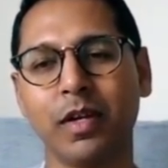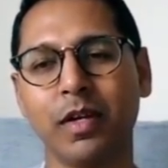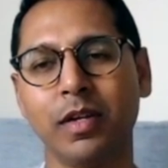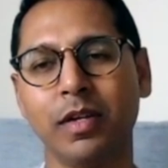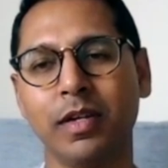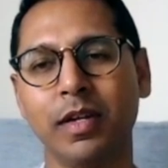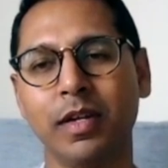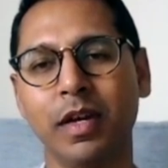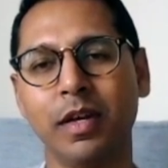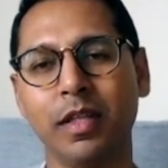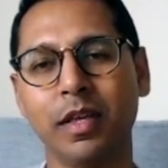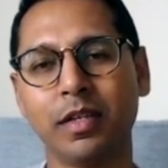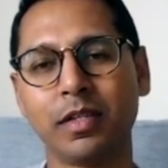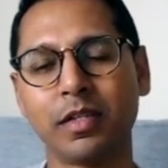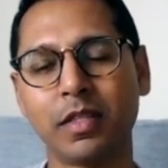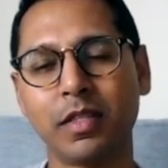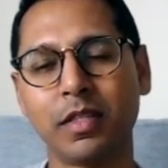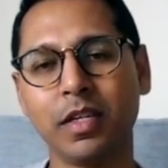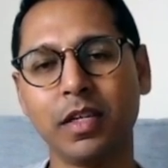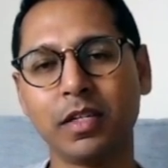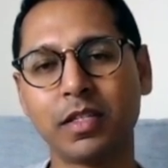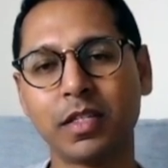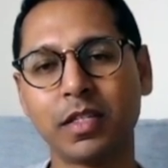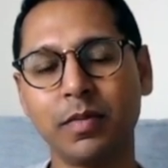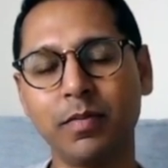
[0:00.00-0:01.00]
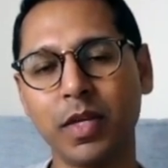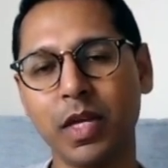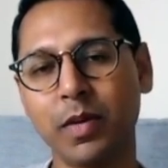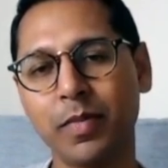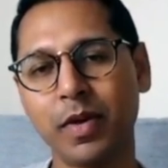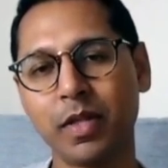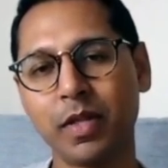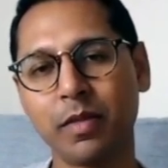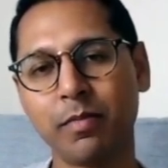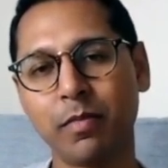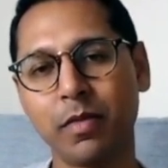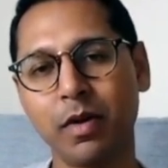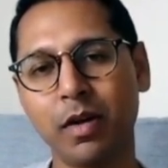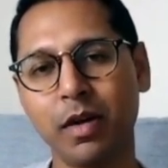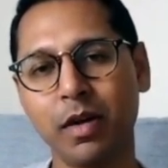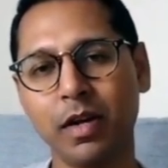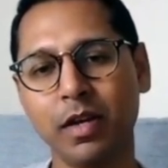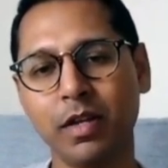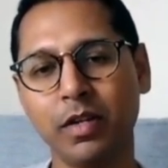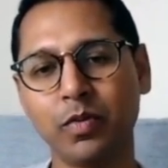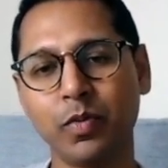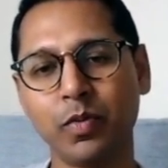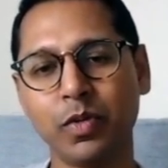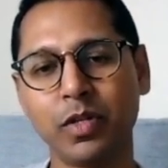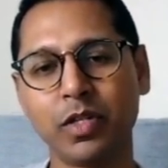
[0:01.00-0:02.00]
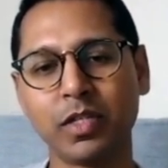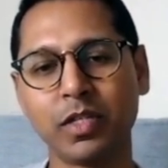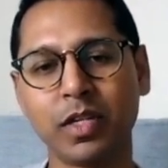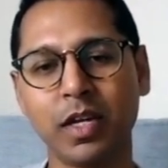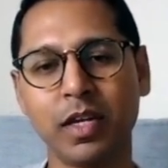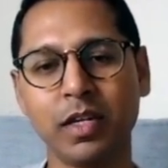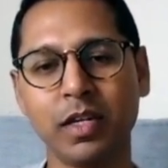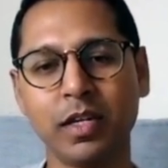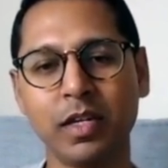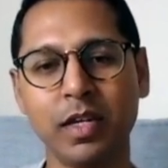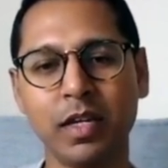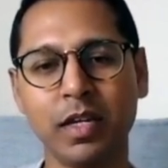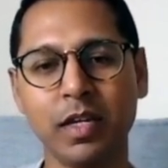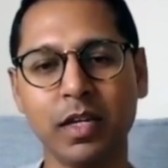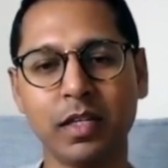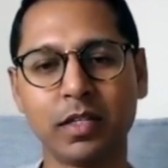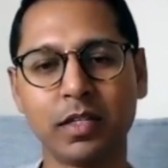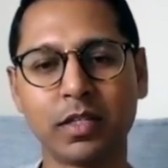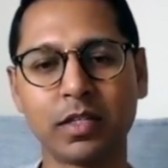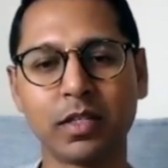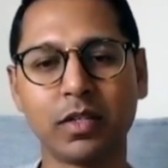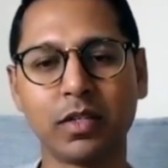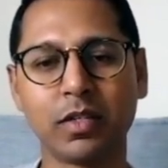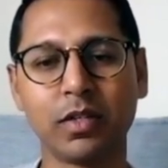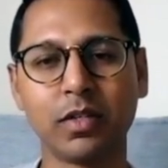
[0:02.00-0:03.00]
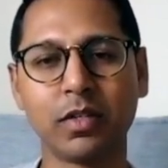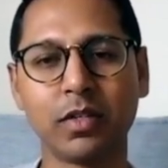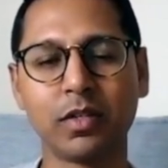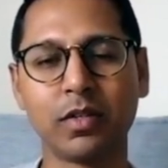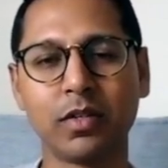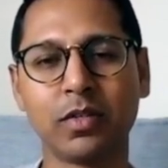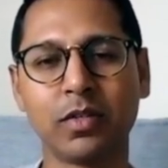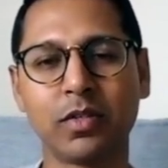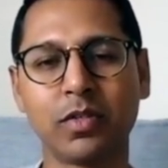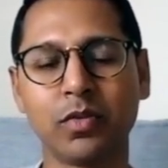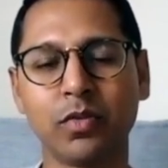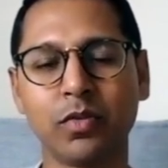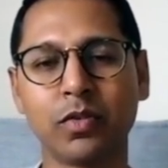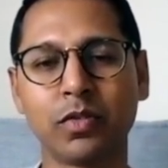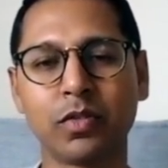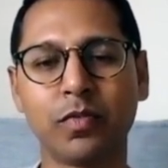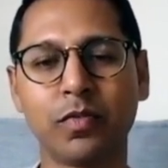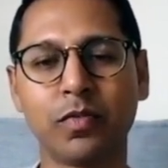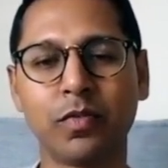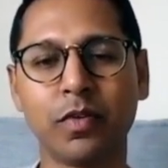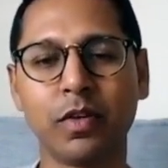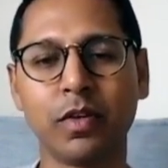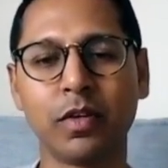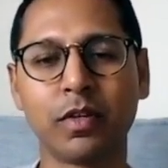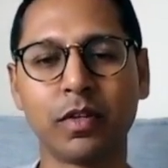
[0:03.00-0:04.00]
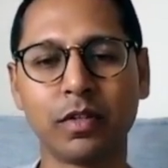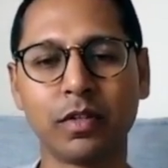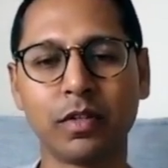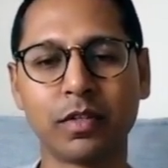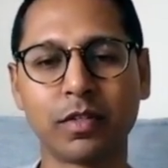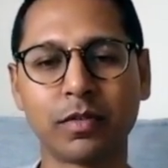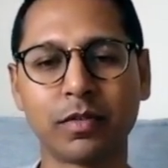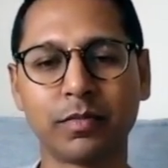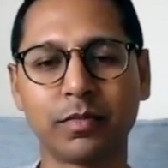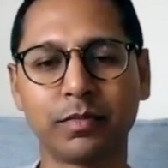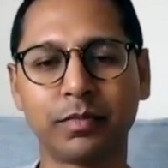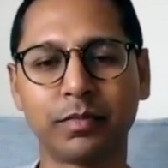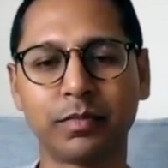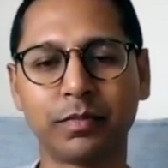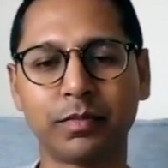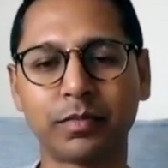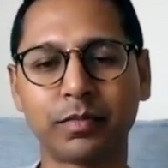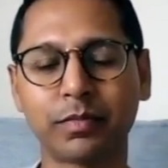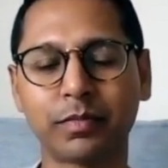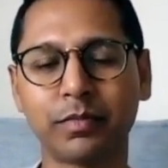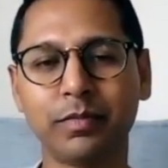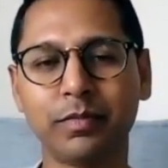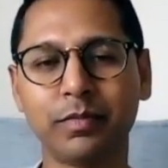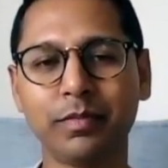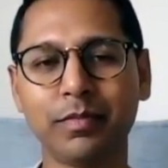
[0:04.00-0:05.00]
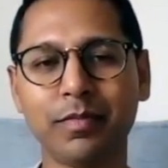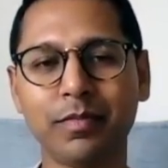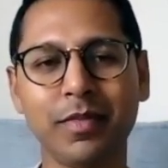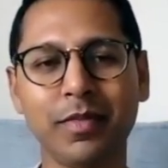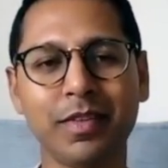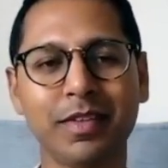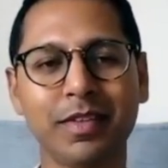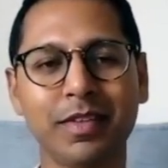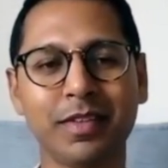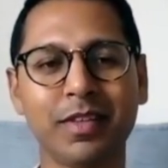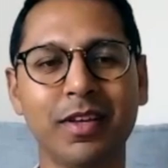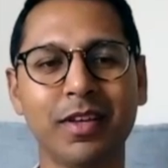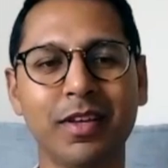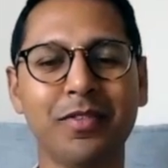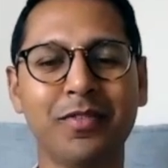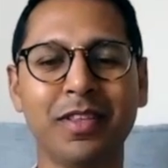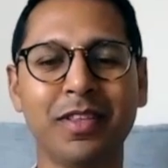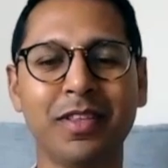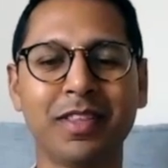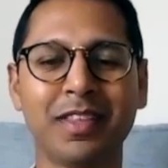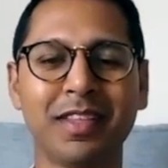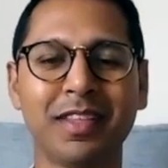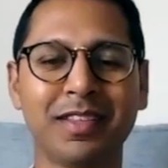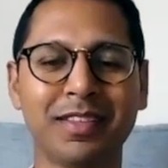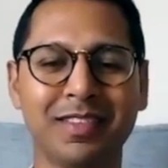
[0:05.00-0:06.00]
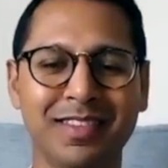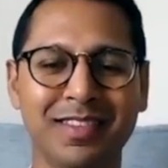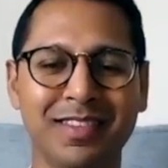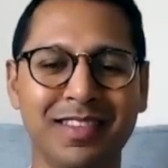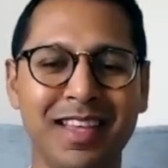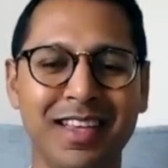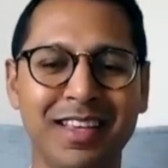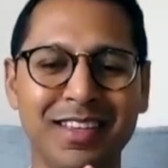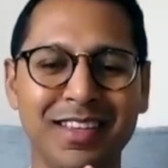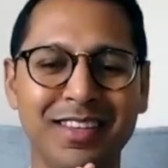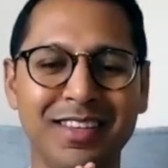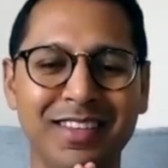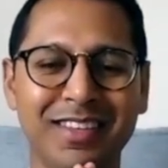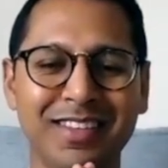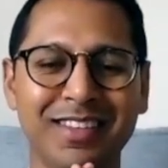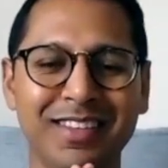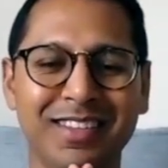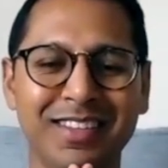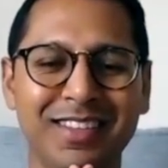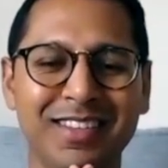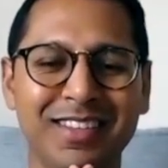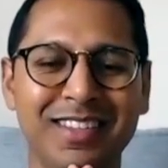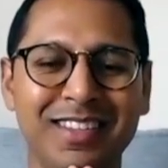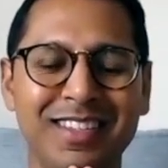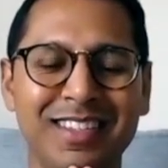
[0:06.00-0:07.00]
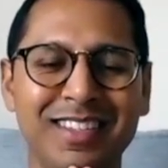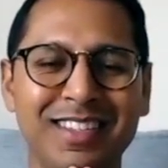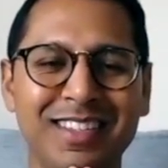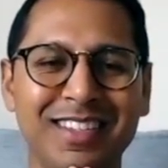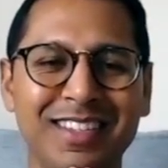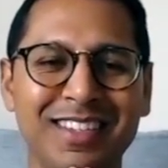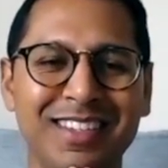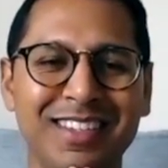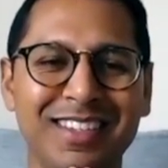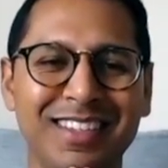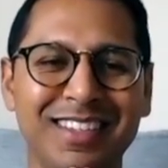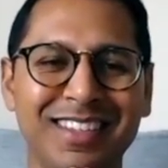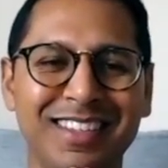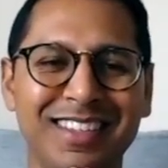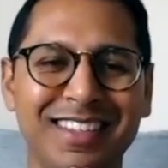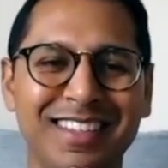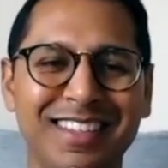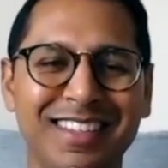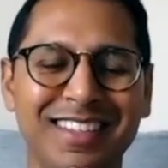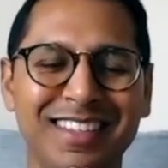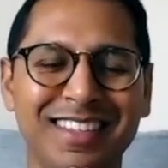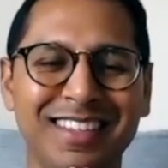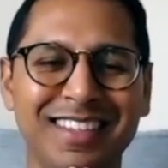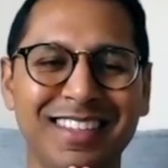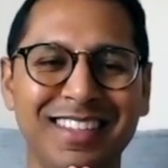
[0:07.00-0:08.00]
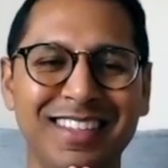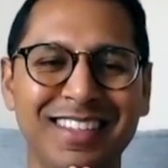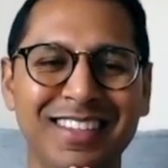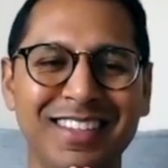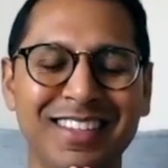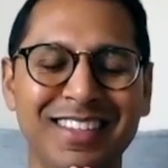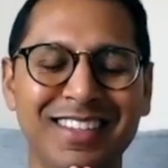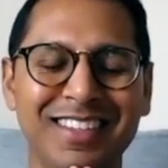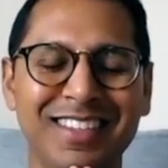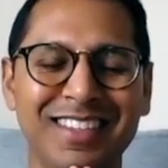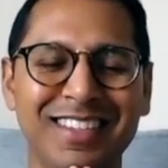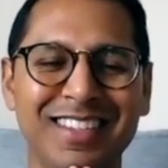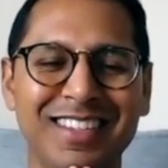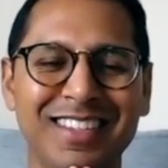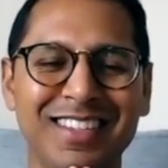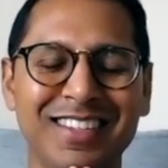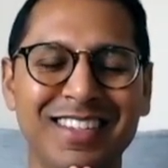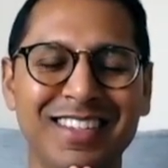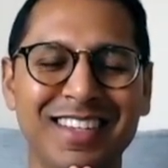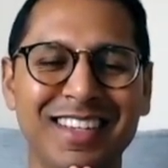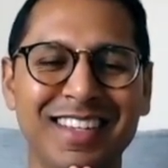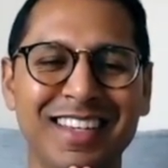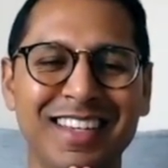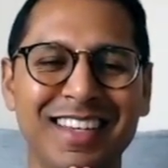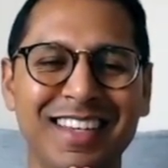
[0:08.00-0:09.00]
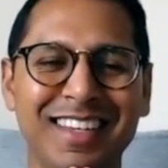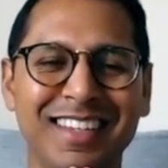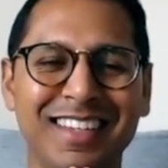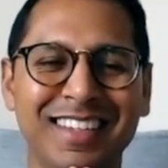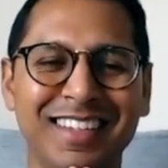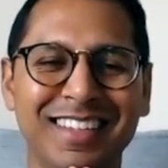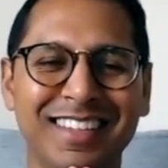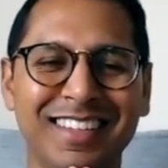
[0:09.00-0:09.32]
Now, there's I think something about the mind which is that it needs a source of focus. Arvin, thank you. Good to see you. Good to see you. Take care.